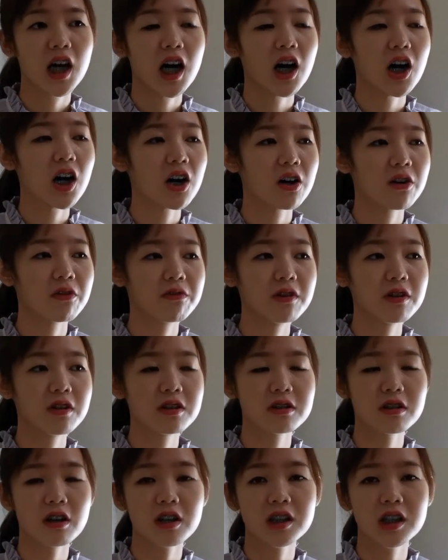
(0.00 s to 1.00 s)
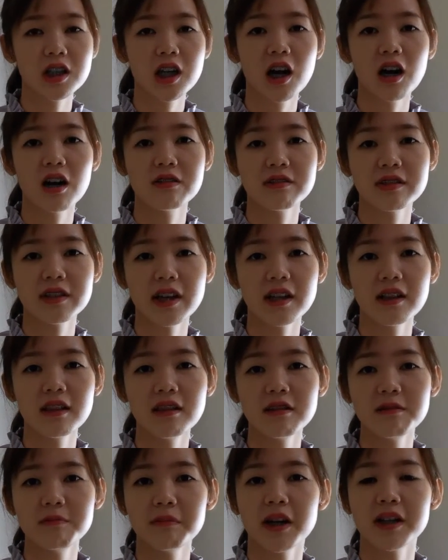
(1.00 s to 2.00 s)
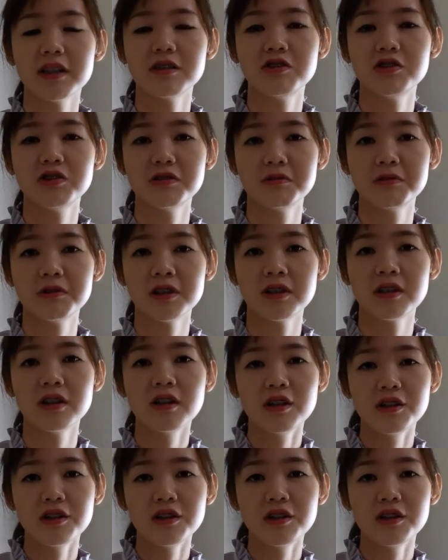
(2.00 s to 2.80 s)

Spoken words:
or focus on the content learned by the children.